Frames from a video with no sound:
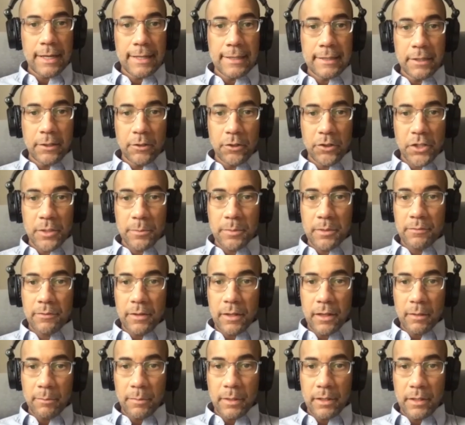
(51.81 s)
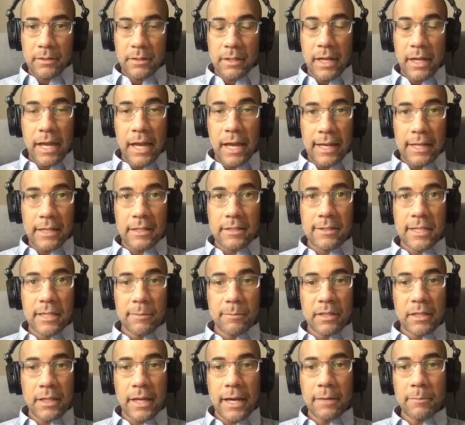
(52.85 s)
leadership development, and team
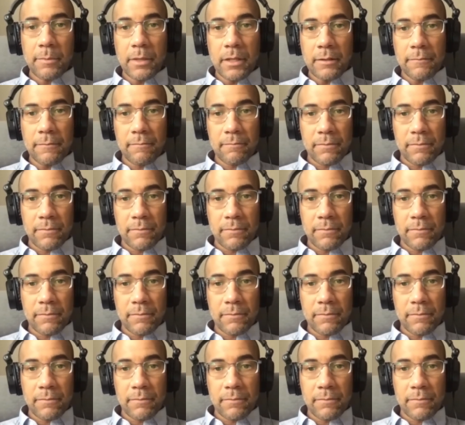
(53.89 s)
alignment.